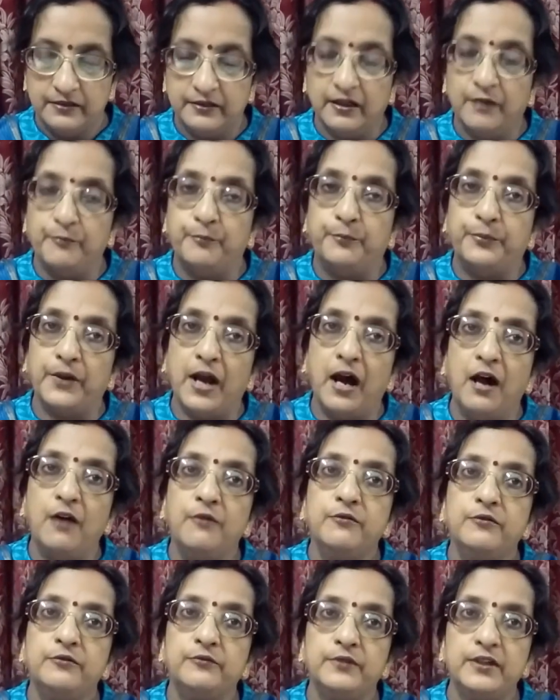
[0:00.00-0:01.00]
The
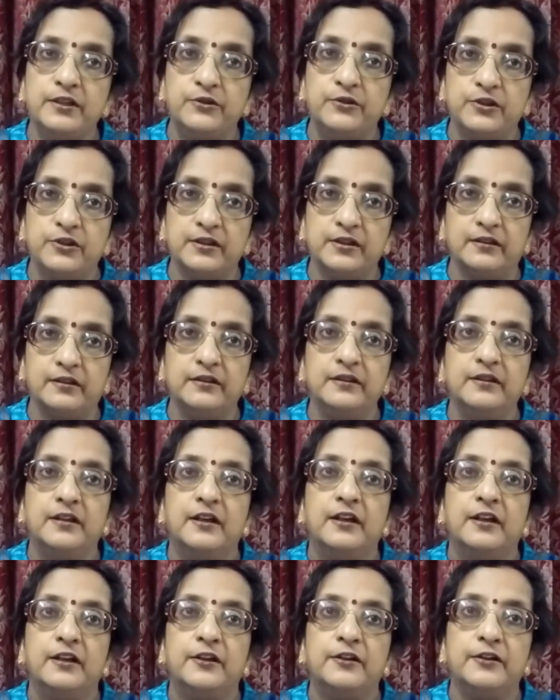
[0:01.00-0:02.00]
brown region
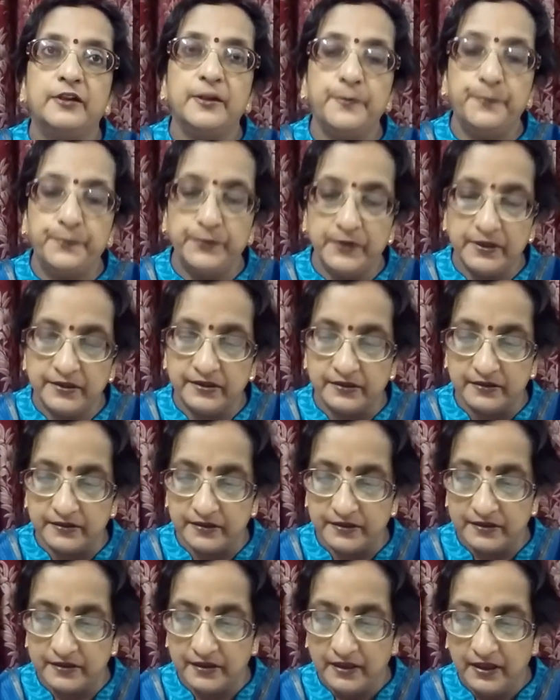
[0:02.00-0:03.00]

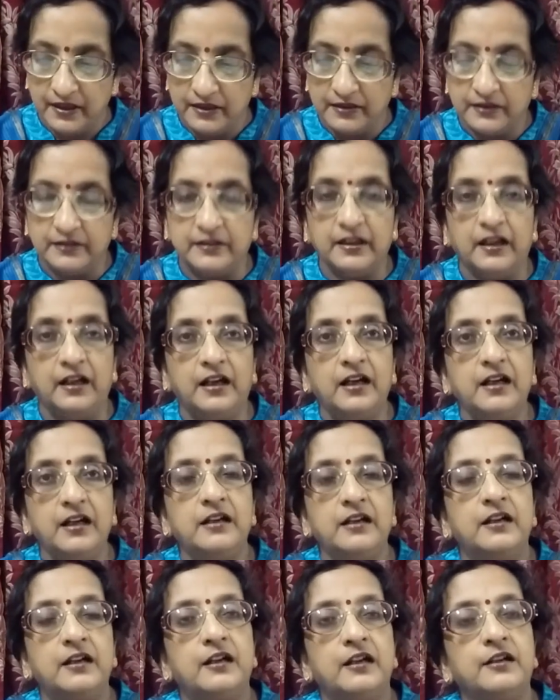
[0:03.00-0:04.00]
represents the
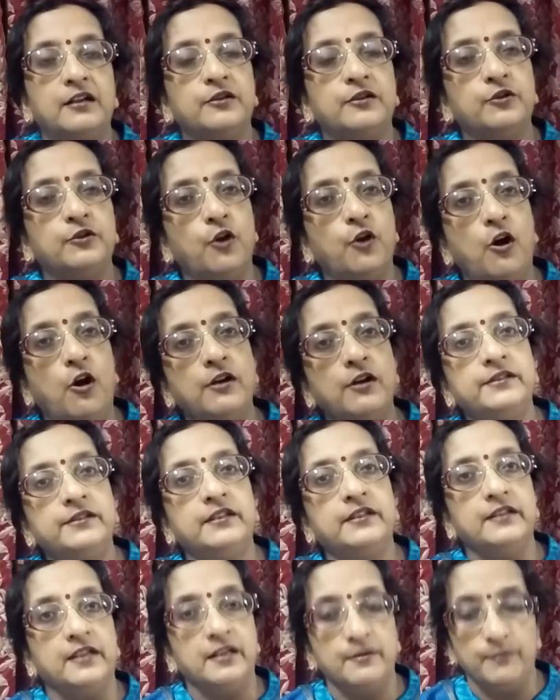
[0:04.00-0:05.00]

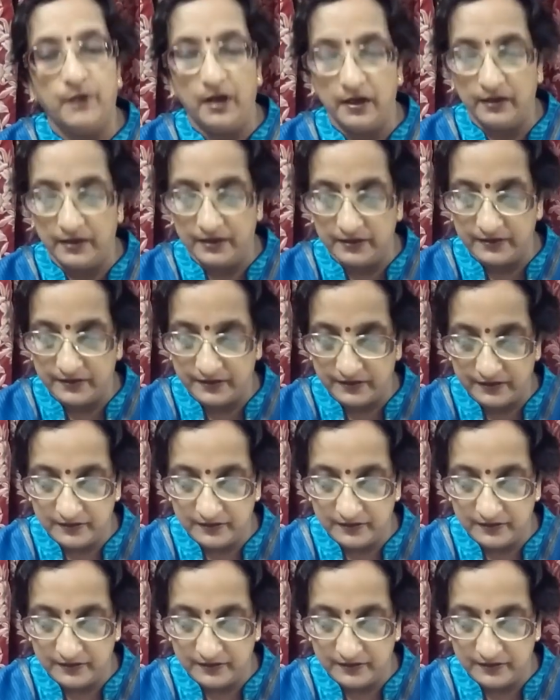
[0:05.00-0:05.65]
northern Himalayas.